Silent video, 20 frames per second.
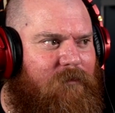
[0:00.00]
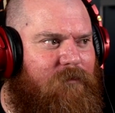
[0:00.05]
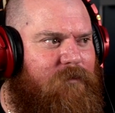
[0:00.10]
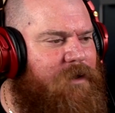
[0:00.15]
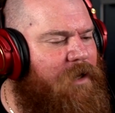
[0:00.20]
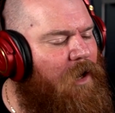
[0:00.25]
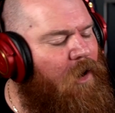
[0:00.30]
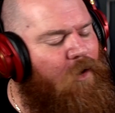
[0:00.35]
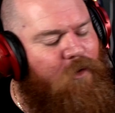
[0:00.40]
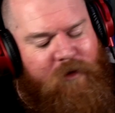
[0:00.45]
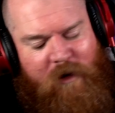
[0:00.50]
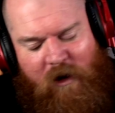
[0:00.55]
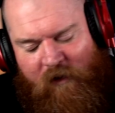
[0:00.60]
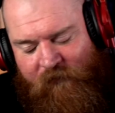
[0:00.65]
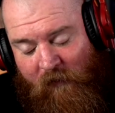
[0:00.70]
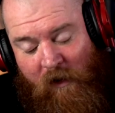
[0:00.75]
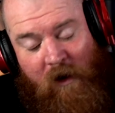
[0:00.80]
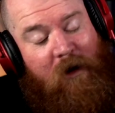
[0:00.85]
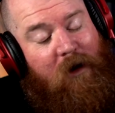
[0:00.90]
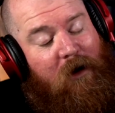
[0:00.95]
going off.
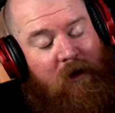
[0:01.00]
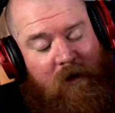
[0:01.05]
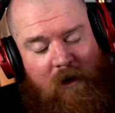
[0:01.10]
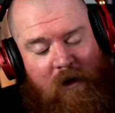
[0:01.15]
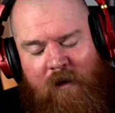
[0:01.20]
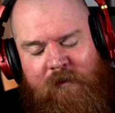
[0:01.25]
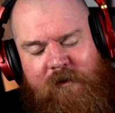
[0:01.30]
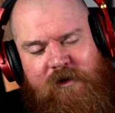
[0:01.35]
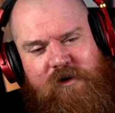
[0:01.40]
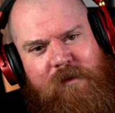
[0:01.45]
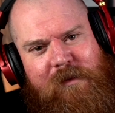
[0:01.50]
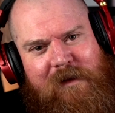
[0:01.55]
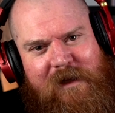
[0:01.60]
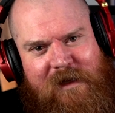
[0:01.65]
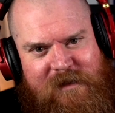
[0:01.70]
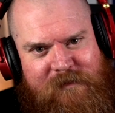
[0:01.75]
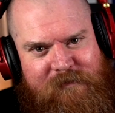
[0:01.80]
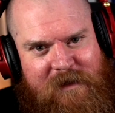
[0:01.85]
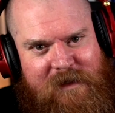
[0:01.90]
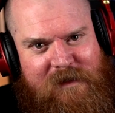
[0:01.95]
I'm assuming
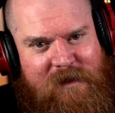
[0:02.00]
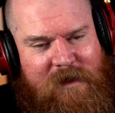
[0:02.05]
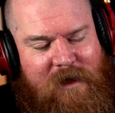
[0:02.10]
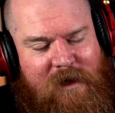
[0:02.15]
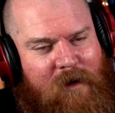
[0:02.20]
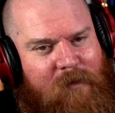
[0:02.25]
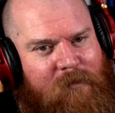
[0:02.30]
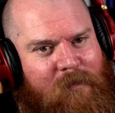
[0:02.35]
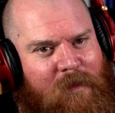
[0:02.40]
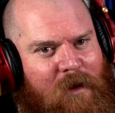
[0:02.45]
that's Mexico.